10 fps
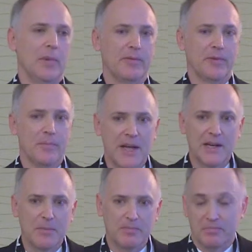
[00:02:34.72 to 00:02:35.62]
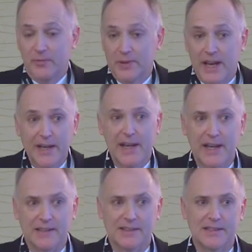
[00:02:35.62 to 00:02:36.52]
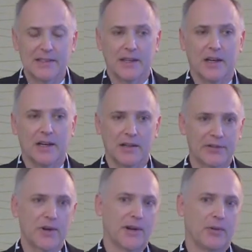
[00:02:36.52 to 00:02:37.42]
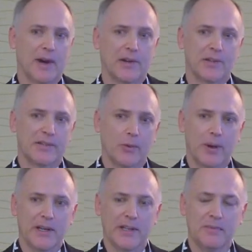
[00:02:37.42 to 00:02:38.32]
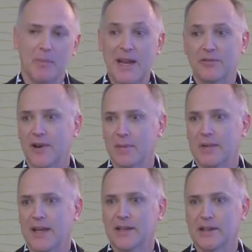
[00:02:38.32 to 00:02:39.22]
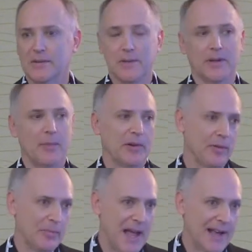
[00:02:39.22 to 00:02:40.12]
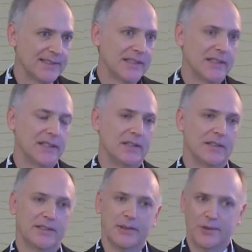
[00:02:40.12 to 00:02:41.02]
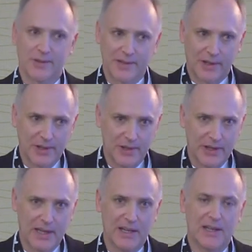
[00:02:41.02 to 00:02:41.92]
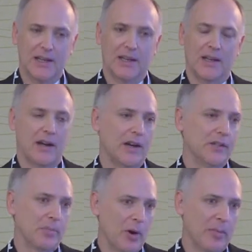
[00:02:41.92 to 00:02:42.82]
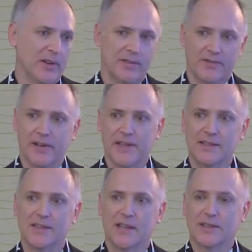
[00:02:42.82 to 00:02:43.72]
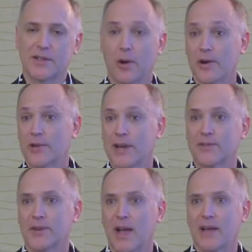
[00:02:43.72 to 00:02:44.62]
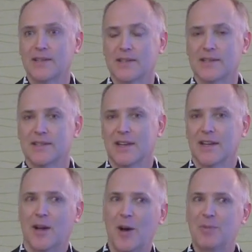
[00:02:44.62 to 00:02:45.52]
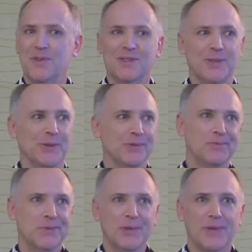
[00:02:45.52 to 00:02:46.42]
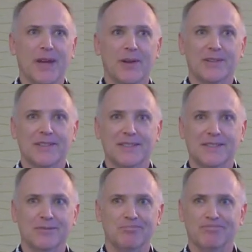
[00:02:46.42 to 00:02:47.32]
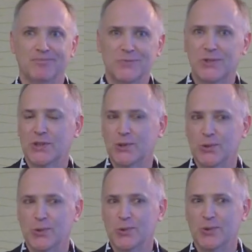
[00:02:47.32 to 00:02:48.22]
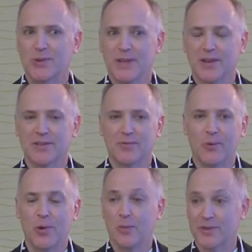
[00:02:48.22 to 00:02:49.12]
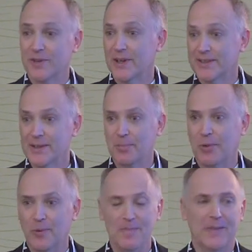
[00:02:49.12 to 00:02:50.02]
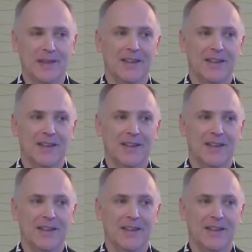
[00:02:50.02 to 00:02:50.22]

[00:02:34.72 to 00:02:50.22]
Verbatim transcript: But for many, for decades, uh, electronic records equated mainframe data coming from NASA, Social Security, uh, Department of Defense. And so our transfer guidance up until 2002, 2004 was very simple.